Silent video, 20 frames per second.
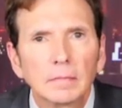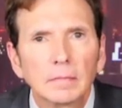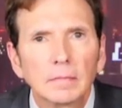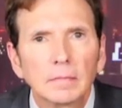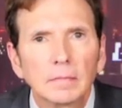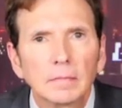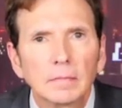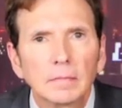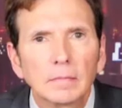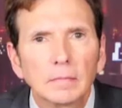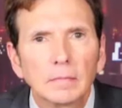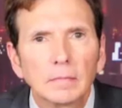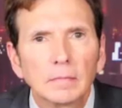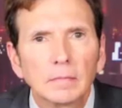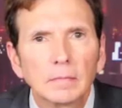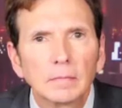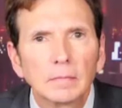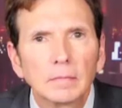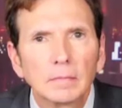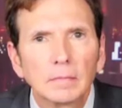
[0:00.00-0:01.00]

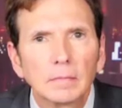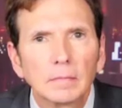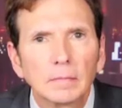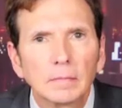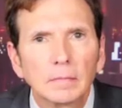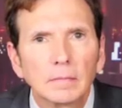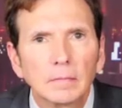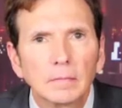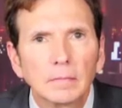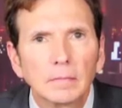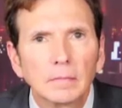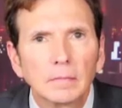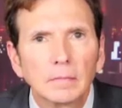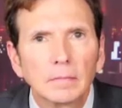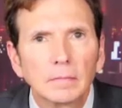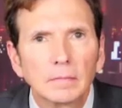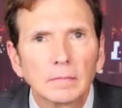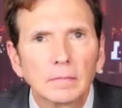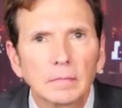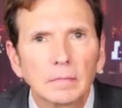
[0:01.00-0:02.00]

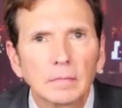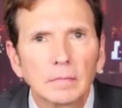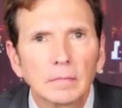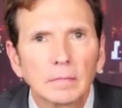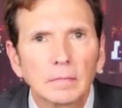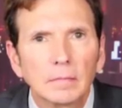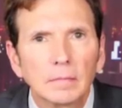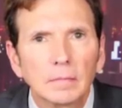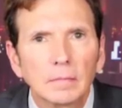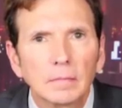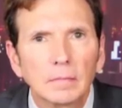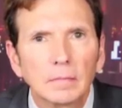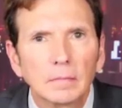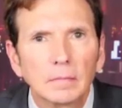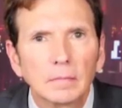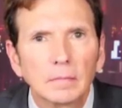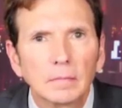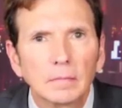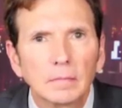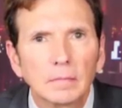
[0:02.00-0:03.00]

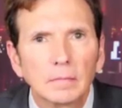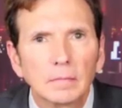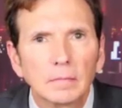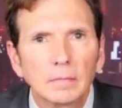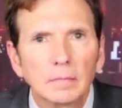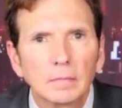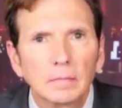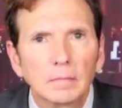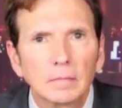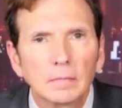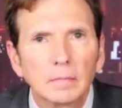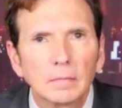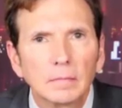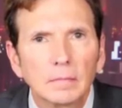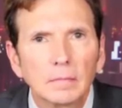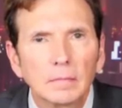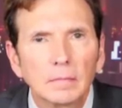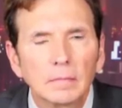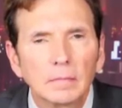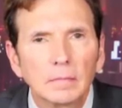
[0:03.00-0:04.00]

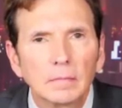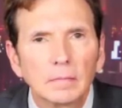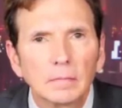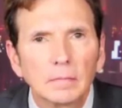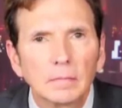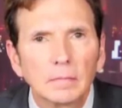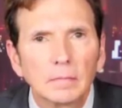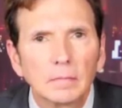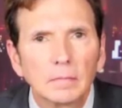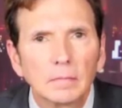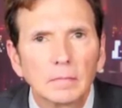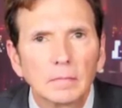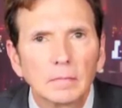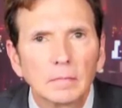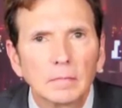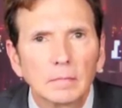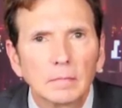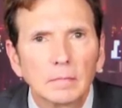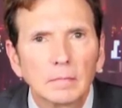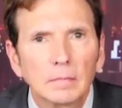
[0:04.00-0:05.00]

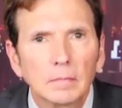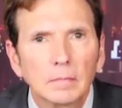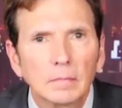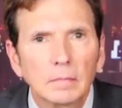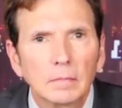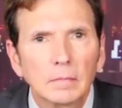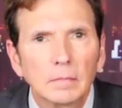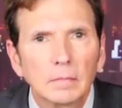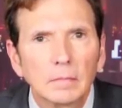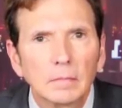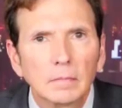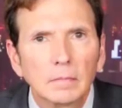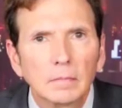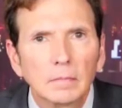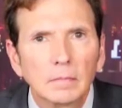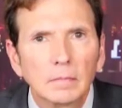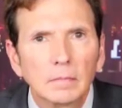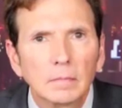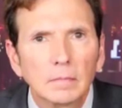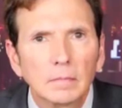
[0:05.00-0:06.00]

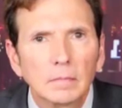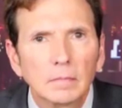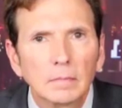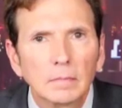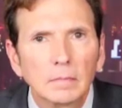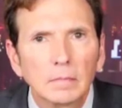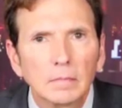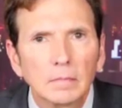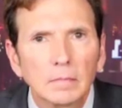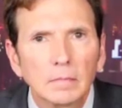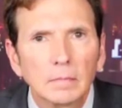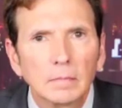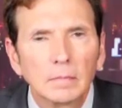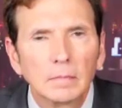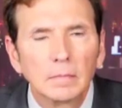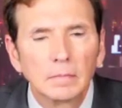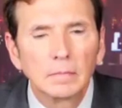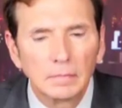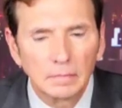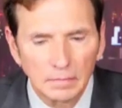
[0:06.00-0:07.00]

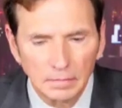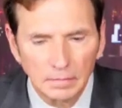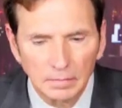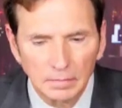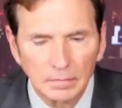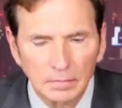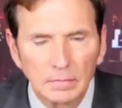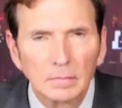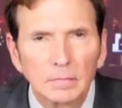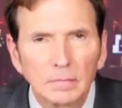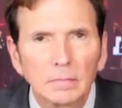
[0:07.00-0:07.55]
(not speaking)